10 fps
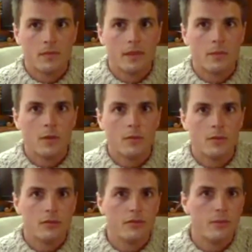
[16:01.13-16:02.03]
Take a
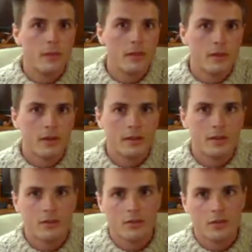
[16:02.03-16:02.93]
moment to
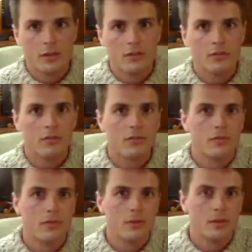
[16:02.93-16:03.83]
familiarize yourself
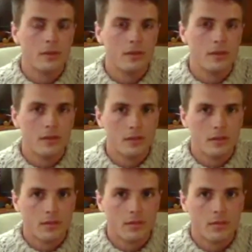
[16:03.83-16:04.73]
with
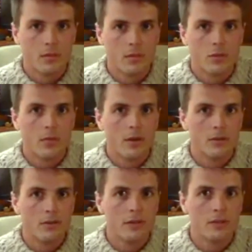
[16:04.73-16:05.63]
what your
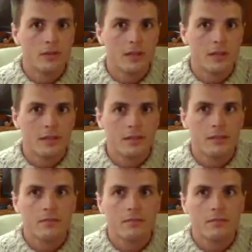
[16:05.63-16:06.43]
body feels like,